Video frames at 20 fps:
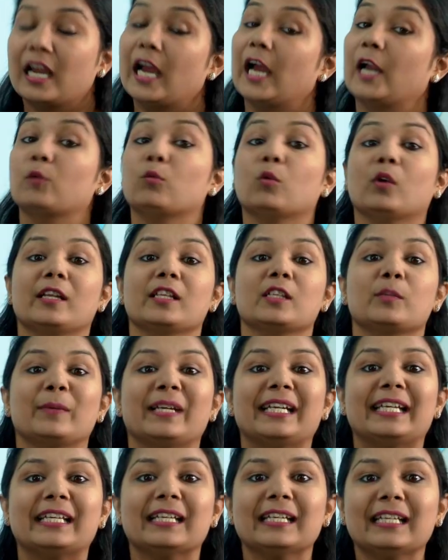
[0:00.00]
And what is
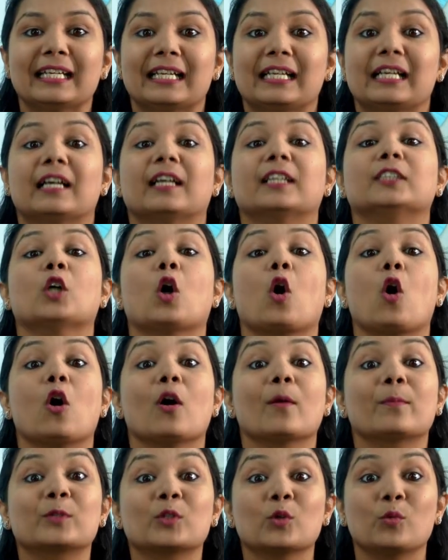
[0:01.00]
median? The
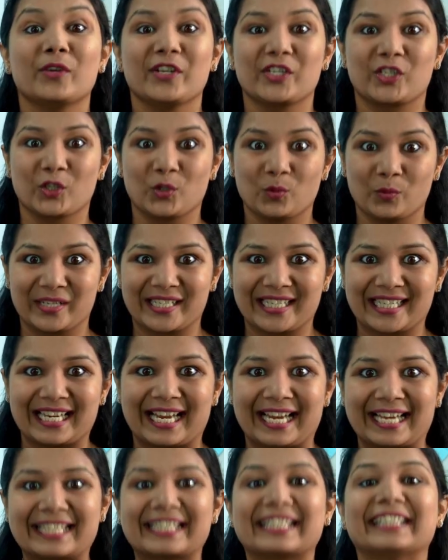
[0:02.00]
observation which
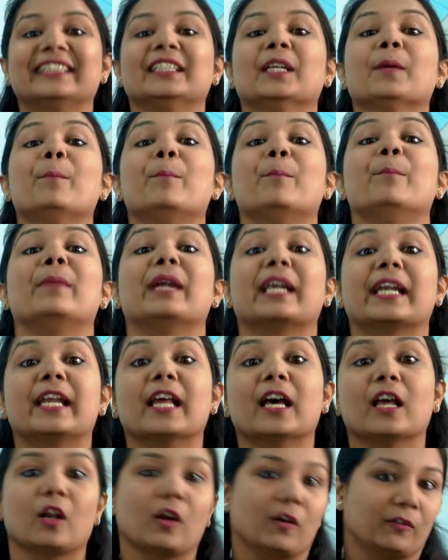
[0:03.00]
lies in the
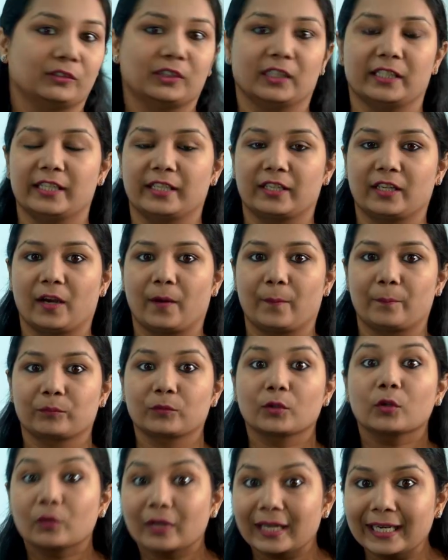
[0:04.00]
middle of the data.
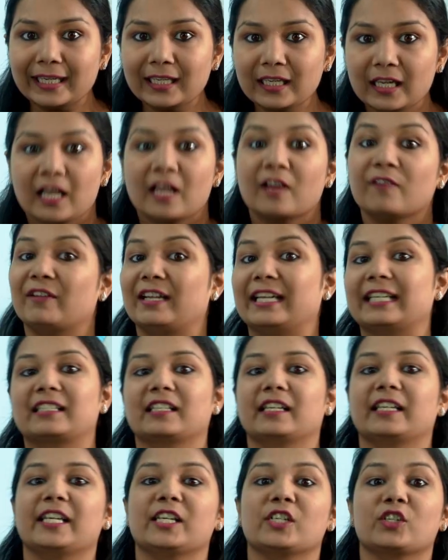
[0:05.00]
Right? When it's
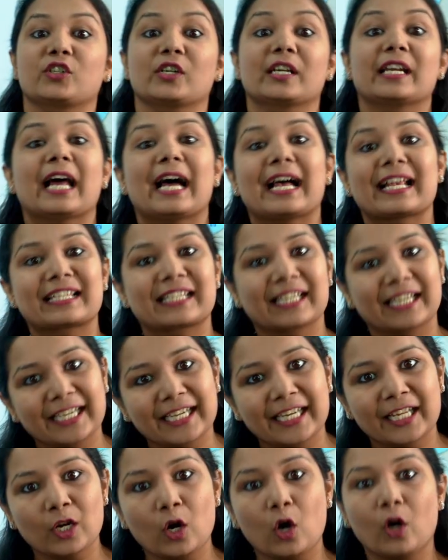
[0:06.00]
arranged in
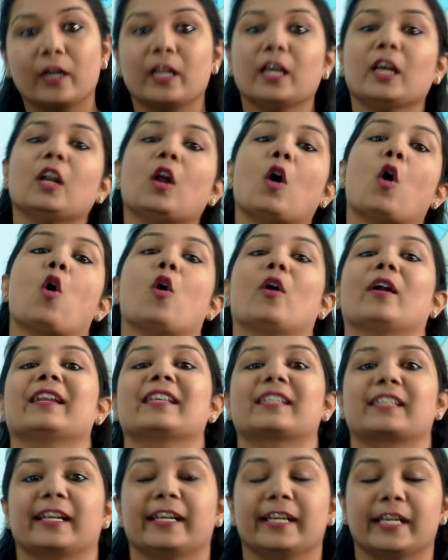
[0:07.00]
ascending order or
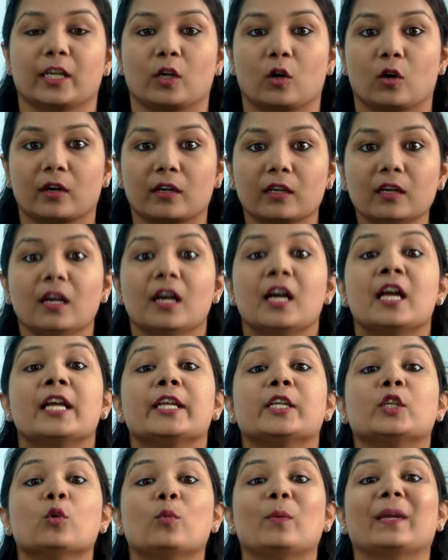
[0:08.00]
descending order,
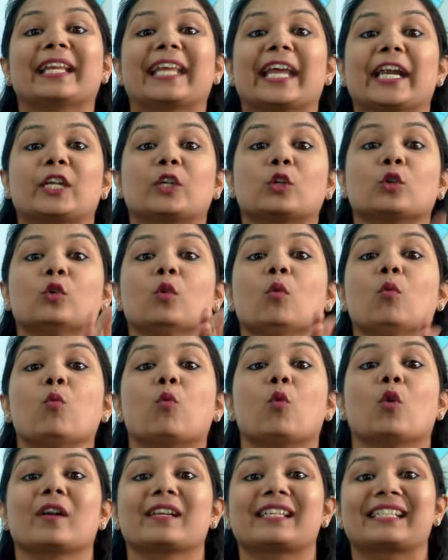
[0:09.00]
you will get to know
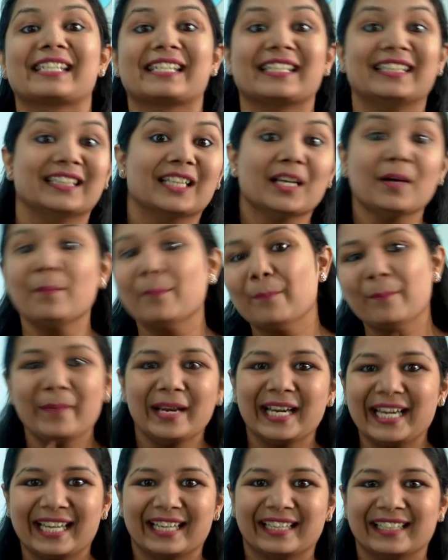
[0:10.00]
what's in the
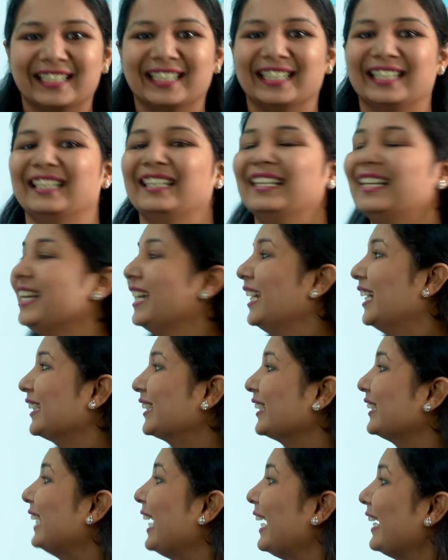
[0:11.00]
middle.
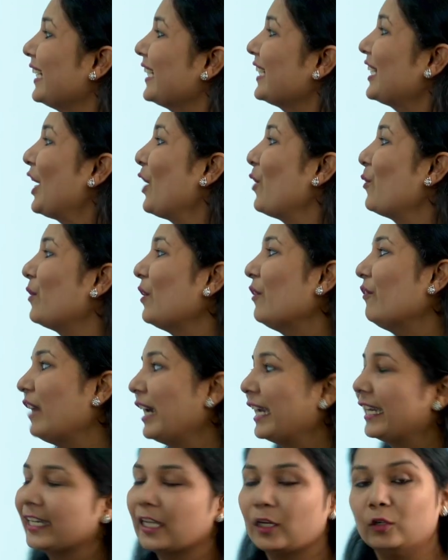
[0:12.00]
So that is how we
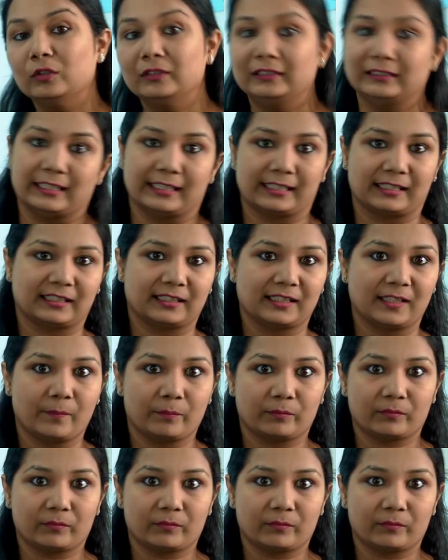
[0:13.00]
find out this.